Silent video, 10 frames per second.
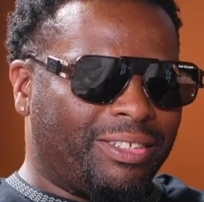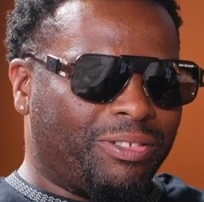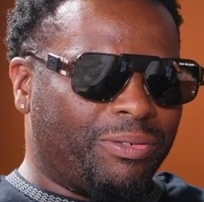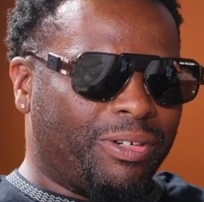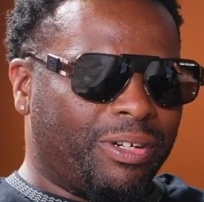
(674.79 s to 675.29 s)

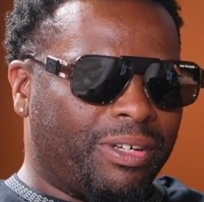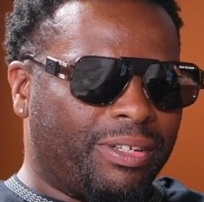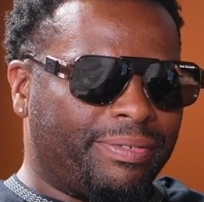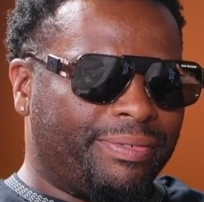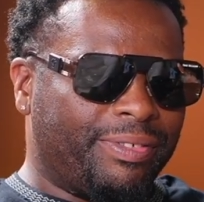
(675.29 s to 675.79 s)
So we're
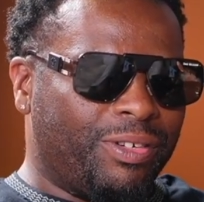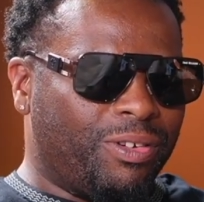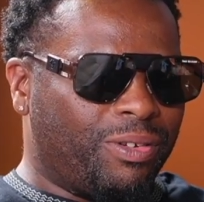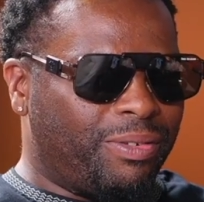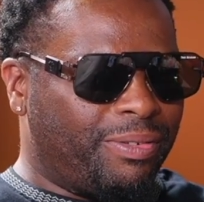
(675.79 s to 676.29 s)

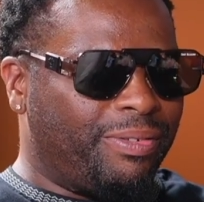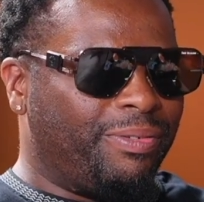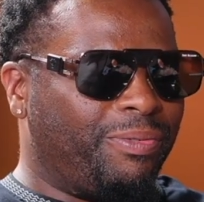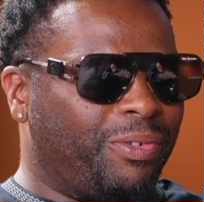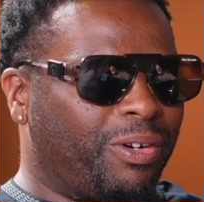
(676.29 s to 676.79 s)
in
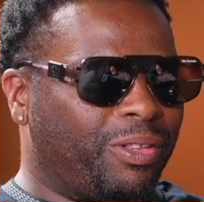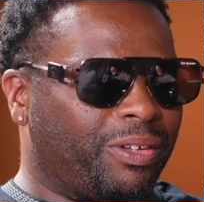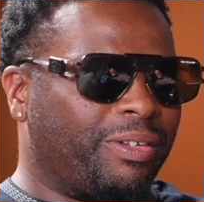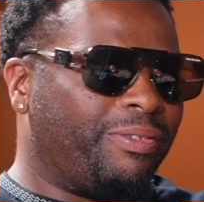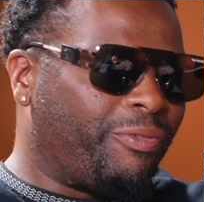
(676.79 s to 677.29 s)
where
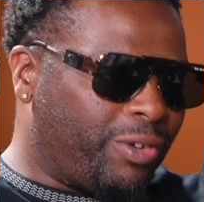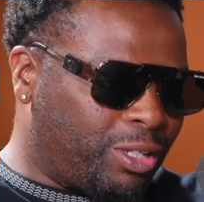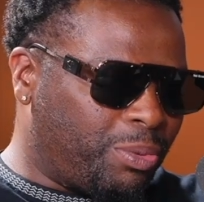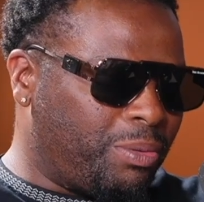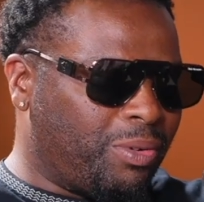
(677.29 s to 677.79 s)
the
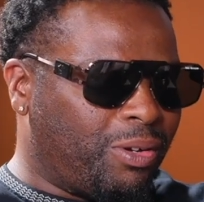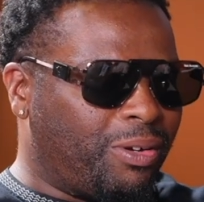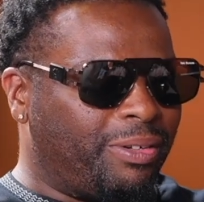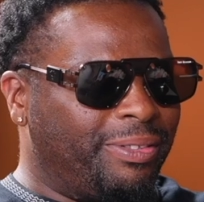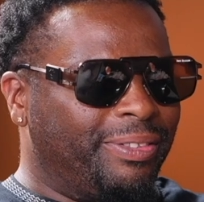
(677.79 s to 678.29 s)
rich people
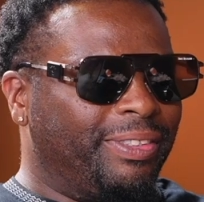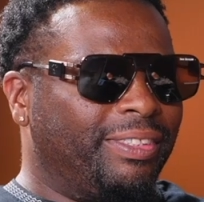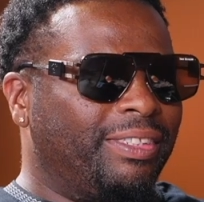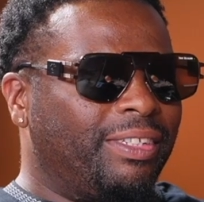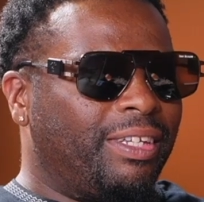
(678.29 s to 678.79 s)
are.
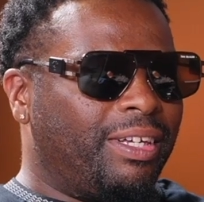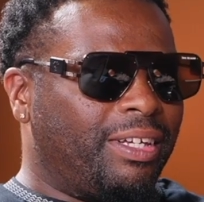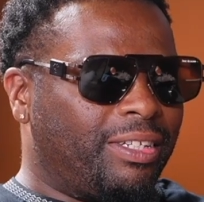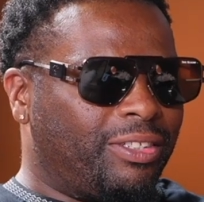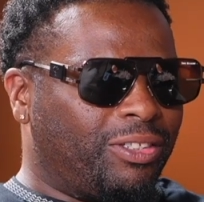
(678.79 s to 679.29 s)

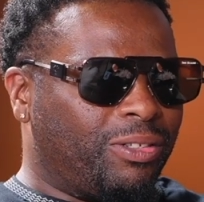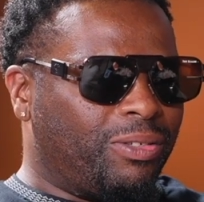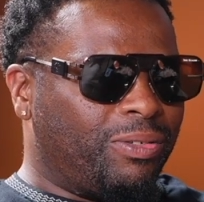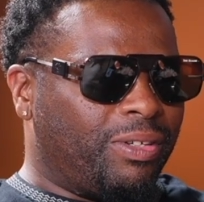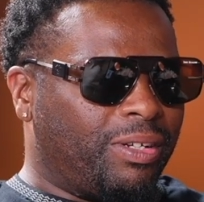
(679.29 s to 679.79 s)
And
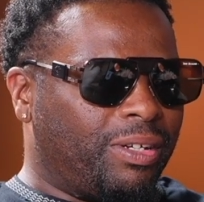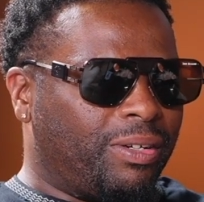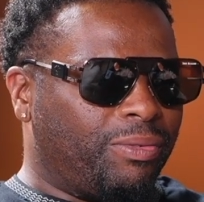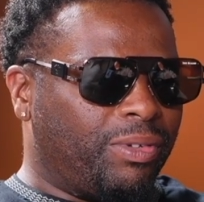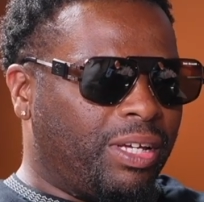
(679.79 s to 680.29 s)

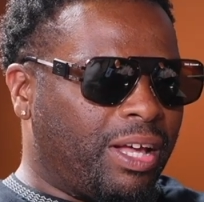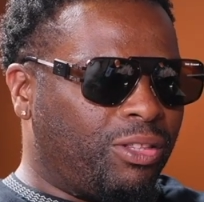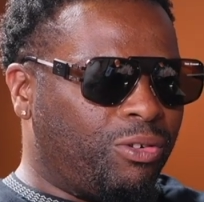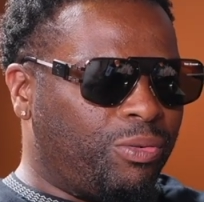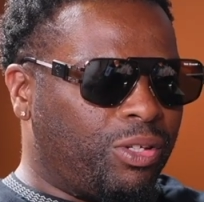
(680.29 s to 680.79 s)
so we
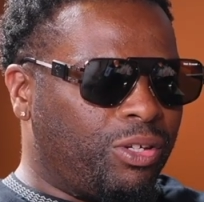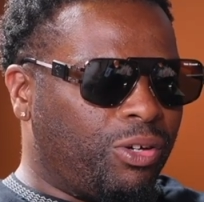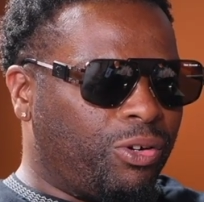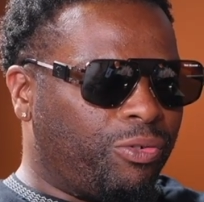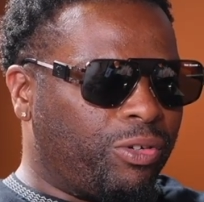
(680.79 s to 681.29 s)
got through with the
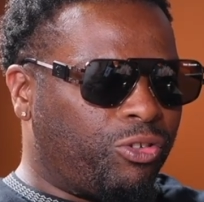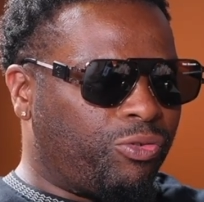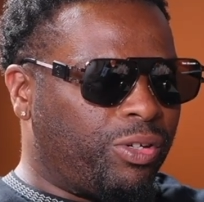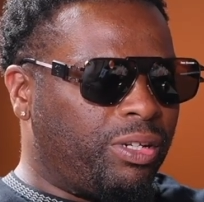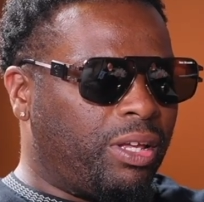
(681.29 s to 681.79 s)
yoga
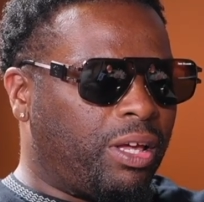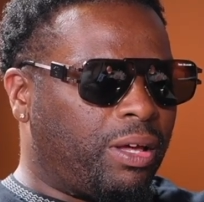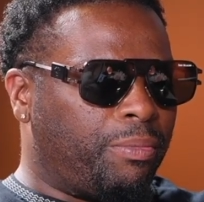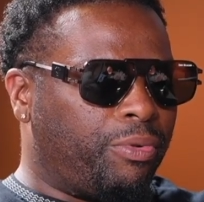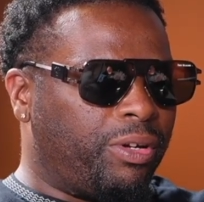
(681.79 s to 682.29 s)
retreat,
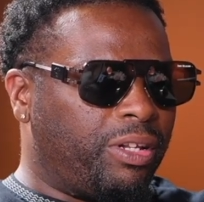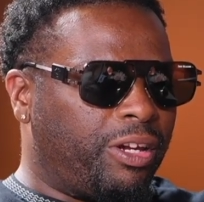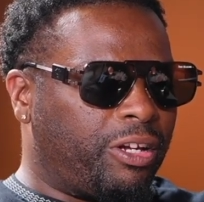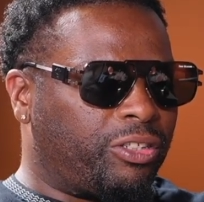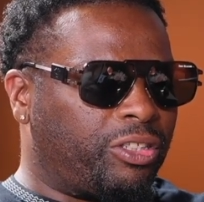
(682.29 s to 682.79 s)

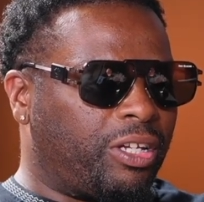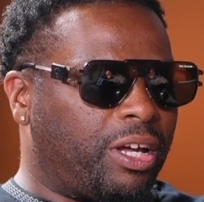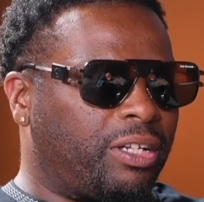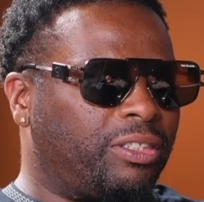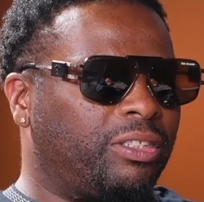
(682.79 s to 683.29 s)
breathing
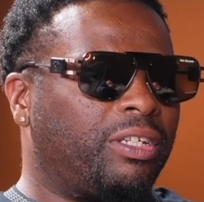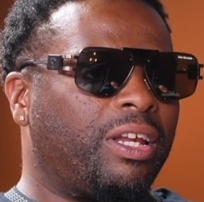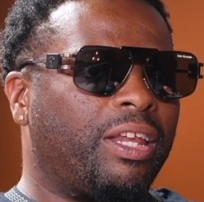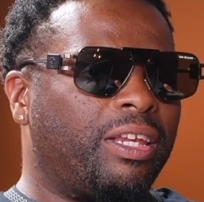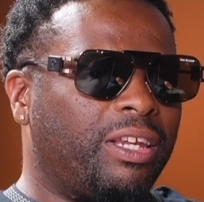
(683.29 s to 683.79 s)
exercises,
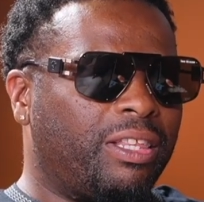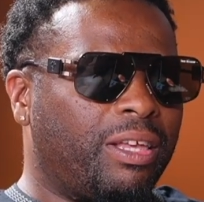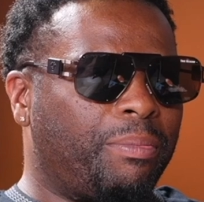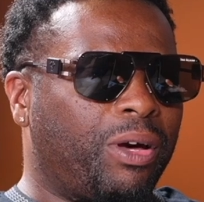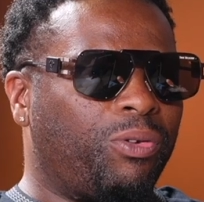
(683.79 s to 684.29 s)
and I needed
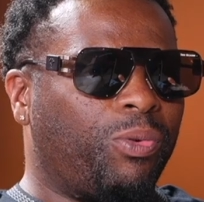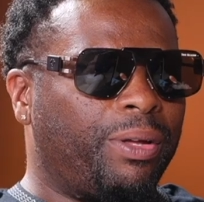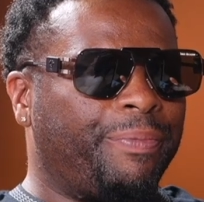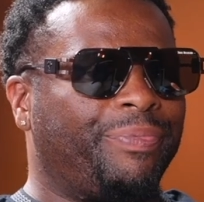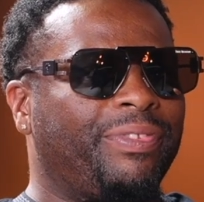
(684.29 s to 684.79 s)
that, by the way.